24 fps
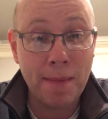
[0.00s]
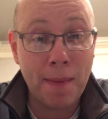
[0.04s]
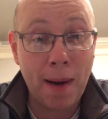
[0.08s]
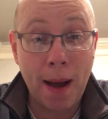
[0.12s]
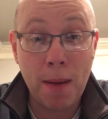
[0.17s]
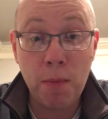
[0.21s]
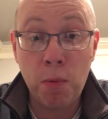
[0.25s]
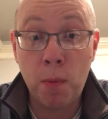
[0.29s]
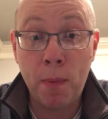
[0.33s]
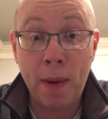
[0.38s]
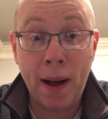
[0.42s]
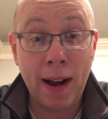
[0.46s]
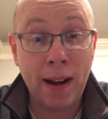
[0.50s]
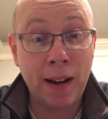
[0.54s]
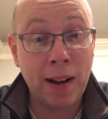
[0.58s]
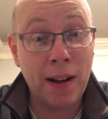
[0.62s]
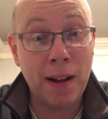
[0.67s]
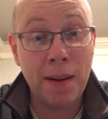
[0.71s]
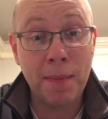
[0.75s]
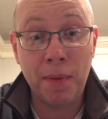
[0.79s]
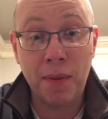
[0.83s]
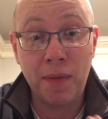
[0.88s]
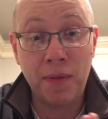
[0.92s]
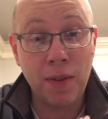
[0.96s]
Bible back
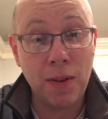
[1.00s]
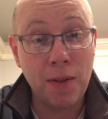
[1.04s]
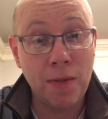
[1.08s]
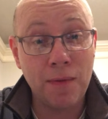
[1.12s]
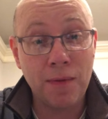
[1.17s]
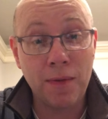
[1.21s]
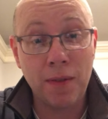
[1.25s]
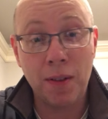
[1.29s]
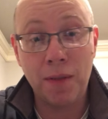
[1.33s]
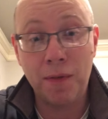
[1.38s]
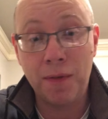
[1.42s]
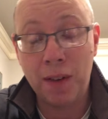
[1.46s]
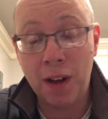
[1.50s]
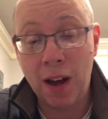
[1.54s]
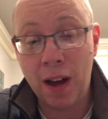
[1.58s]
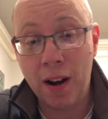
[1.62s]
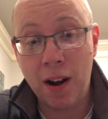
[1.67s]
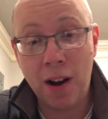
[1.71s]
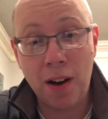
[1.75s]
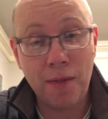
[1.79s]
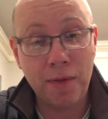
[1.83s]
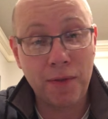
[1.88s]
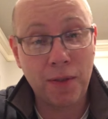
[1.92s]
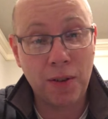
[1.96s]
up if you've, if you've
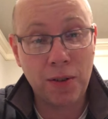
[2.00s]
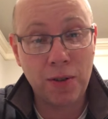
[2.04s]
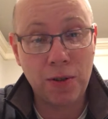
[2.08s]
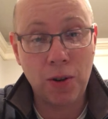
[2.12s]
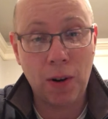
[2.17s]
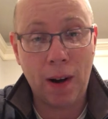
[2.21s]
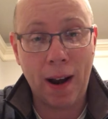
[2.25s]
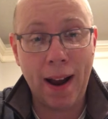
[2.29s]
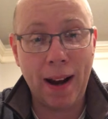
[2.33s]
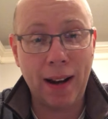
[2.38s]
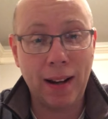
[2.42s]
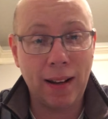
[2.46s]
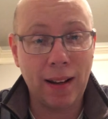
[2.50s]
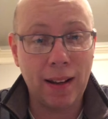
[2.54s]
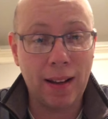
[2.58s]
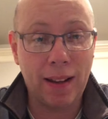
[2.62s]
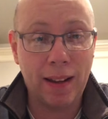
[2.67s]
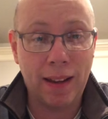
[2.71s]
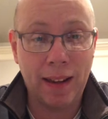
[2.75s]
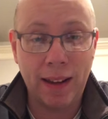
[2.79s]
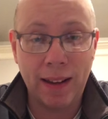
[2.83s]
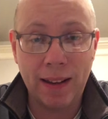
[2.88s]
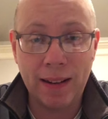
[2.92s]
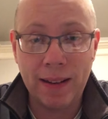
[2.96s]
gotten off track
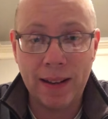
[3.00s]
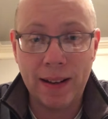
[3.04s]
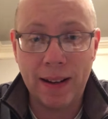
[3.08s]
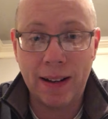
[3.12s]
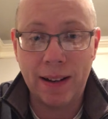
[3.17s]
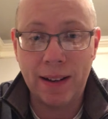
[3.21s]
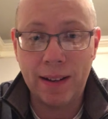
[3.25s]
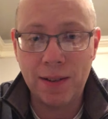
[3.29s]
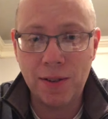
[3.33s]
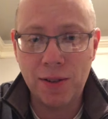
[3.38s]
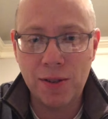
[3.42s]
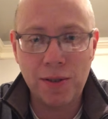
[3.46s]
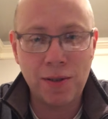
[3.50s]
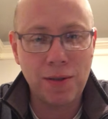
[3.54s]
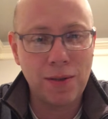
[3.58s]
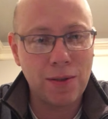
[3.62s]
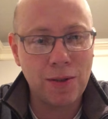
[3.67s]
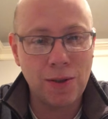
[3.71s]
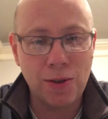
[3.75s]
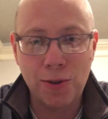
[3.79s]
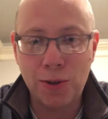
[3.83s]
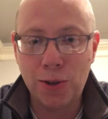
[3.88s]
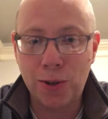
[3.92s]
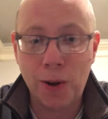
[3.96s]
and uh, just,
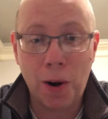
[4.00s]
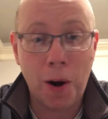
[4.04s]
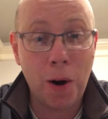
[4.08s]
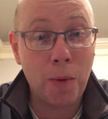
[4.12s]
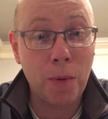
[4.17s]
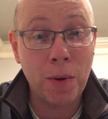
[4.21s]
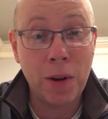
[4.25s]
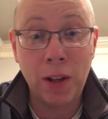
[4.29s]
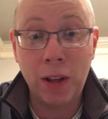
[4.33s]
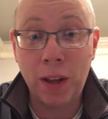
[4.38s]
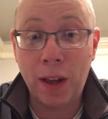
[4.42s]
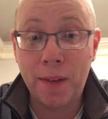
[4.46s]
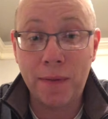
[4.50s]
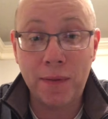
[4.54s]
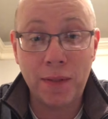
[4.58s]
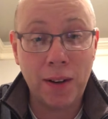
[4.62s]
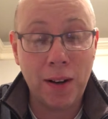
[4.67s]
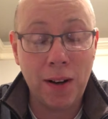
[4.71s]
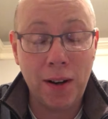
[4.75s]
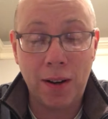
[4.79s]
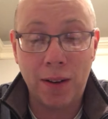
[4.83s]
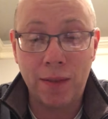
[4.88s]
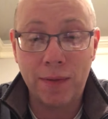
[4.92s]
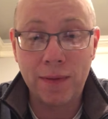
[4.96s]
just start where you left
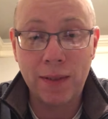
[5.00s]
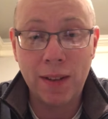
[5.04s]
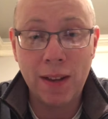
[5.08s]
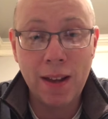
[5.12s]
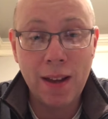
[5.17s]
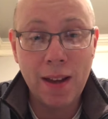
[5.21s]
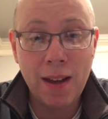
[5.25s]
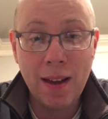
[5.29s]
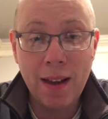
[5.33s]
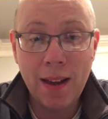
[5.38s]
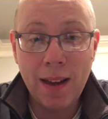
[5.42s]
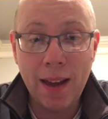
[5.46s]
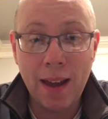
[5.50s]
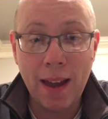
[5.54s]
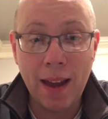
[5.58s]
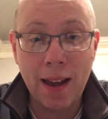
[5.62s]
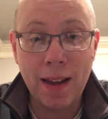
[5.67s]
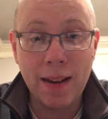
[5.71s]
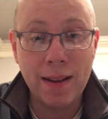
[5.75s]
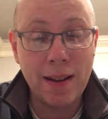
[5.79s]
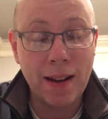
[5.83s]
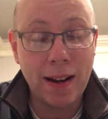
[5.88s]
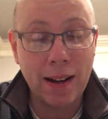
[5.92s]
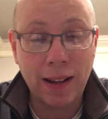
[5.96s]
off
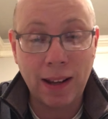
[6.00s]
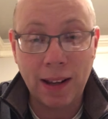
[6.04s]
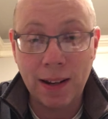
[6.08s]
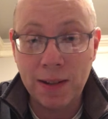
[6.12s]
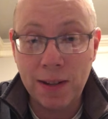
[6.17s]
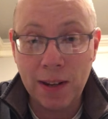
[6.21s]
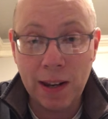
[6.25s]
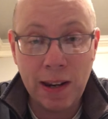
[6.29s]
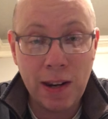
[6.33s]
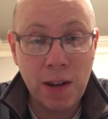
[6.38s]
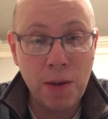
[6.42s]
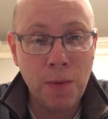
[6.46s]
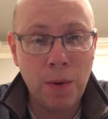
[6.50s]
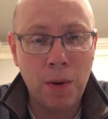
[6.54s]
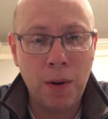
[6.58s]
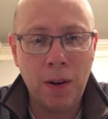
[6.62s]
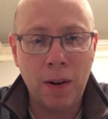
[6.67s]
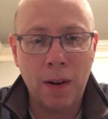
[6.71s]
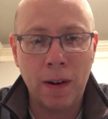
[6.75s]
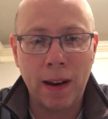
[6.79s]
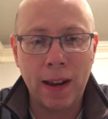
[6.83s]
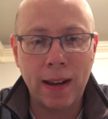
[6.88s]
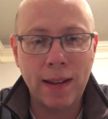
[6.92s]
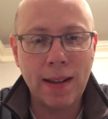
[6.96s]
and uh, continue
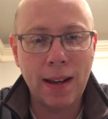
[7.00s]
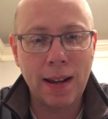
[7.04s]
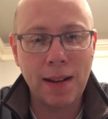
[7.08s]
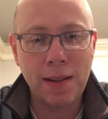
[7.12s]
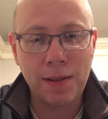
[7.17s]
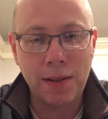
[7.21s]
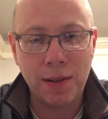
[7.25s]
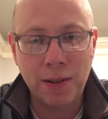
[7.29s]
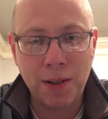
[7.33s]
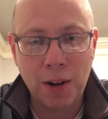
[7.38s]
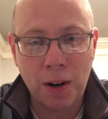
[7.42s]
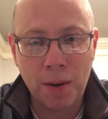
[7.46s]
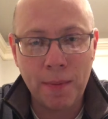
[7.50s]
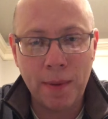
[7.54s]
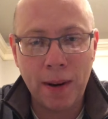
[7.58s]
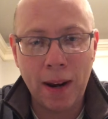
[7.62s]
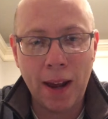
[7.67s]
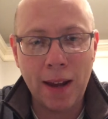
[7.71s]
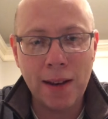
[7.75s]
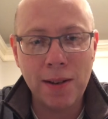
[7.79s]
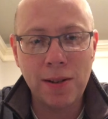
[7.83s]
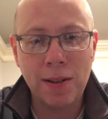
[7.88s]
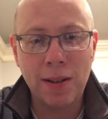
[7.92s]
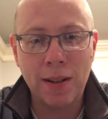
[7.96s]
on. It takes
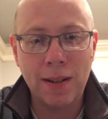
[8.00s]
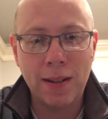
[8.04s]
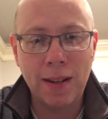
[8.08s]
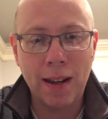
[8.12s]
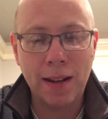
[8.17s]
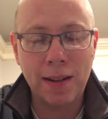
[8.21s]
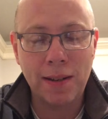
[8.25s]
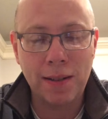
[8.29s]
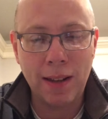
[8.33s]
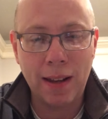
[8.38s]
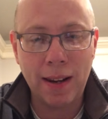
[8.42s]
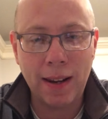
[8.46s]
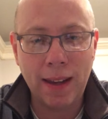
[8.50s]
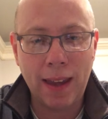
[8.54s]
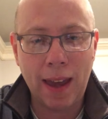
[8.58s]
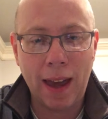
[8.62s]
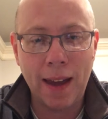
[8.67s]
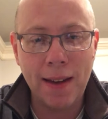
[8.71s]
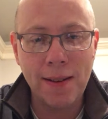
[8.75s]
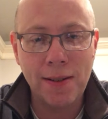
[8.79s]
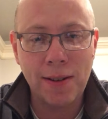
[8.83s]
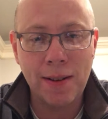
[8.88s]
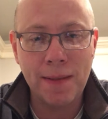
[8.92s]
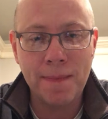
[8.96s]
determination, it takes
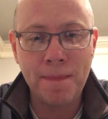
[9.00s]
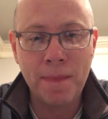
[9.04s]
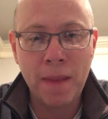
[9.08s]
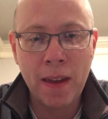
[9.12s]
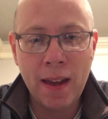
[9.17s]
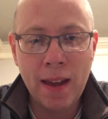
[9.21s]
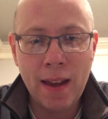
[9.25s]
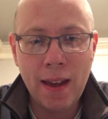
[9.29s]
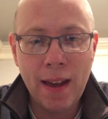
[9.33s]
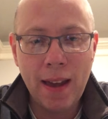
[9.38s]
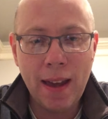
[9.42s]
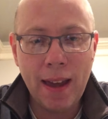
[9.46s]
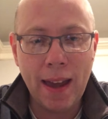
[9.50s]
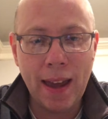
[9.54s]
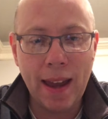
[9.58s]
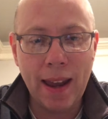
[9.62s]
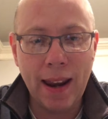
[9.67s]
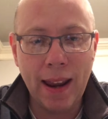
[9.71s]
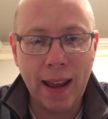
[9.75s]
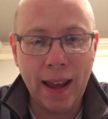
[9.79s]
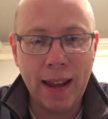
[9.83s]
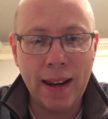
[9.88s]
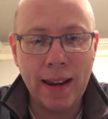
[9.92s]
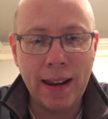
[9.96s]
dedication,
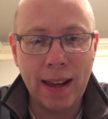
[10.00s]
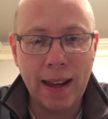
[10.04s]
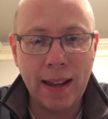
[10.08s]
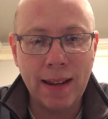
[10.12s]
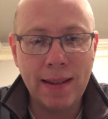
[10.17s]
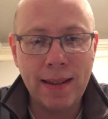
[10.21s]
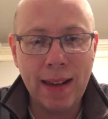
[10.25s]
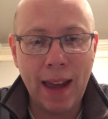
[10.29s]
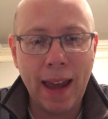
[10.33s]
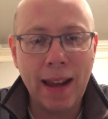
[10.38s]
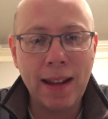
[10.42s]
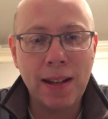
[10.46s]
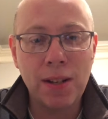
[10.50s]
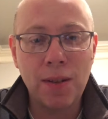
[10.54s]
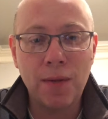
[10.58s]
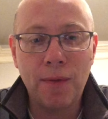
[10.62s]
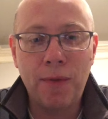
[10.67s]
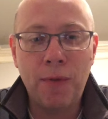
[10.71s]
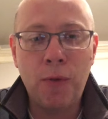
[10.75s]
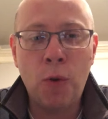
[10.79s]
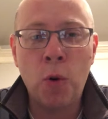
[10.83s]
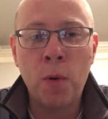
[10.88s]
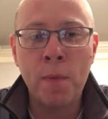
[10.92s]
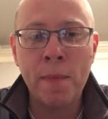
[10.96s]
it, it, it takes
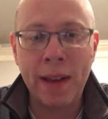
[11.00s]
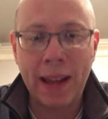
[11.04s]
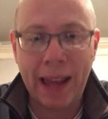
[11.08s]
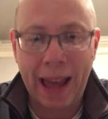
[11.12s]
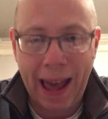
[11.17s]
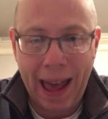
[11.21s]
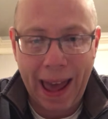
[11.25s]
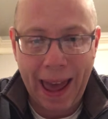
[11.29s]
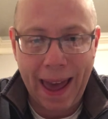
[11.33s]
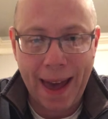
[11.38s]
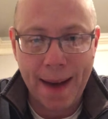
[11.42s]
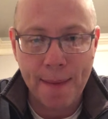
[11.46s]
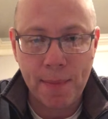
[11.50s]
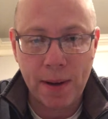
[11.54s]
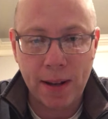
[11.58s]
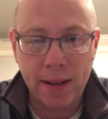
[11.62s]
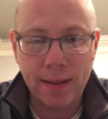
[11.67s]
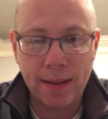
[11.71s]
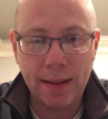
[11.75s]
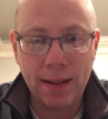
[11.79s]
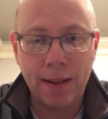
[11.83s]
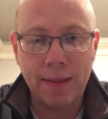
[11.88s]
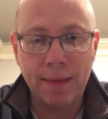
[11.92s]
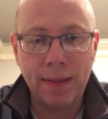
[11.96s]
forming a
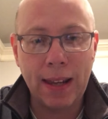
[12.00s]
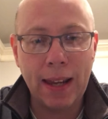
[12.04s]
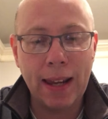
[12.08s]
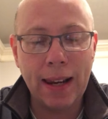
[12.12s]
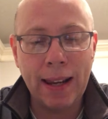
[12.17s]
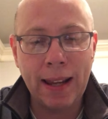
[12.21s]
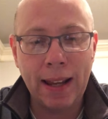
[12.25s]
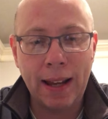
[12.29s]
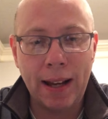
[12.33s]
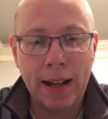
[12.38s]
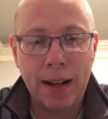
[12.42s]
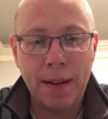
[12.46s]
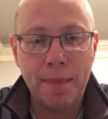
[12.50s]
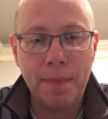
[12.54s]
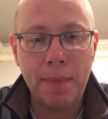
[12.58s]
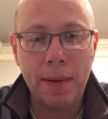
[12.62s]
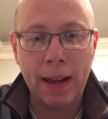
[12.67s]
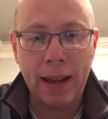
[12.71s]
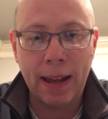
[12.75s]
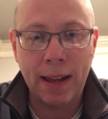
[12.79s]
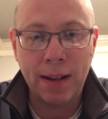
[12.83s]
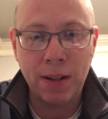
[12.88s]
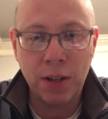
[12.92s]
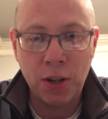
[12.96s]
habit of getting up
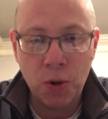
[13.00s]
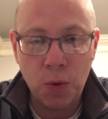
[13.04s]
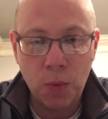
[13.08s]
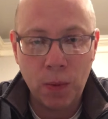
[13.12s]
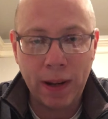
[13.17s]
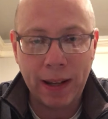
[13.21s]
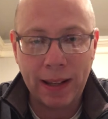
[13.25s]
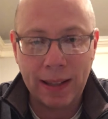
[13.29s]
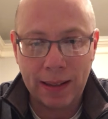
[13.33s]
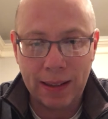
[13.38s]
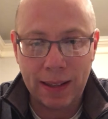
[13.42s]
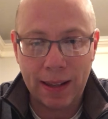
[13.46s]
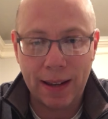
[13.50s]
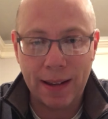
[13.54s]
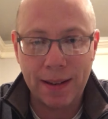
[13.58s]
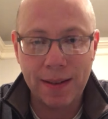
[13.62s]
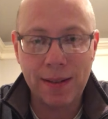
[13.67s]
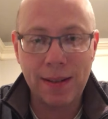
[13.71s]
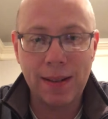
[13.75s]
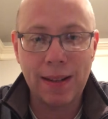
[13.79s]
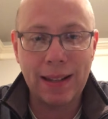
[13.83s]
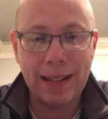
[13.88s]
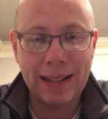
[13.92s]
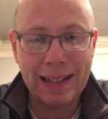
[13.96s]
and doing
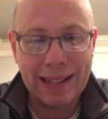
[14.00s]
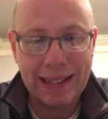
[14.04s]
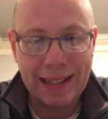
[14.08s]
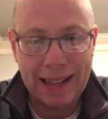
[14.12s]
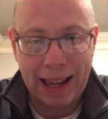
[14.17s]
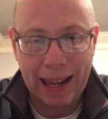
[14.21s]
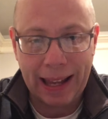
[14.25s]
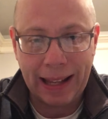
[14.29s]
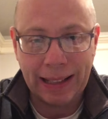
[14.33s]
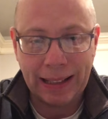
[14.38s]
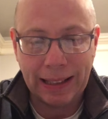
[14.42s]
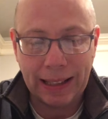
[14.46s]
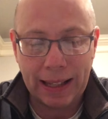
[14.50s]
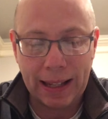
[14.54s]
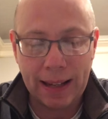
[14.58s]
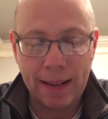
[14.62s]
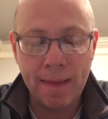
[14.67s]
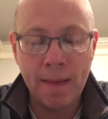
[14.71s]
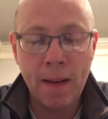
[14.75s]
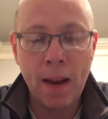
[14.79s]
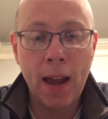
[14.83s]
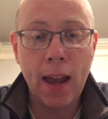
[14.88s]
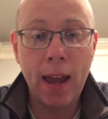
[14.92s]
this daily.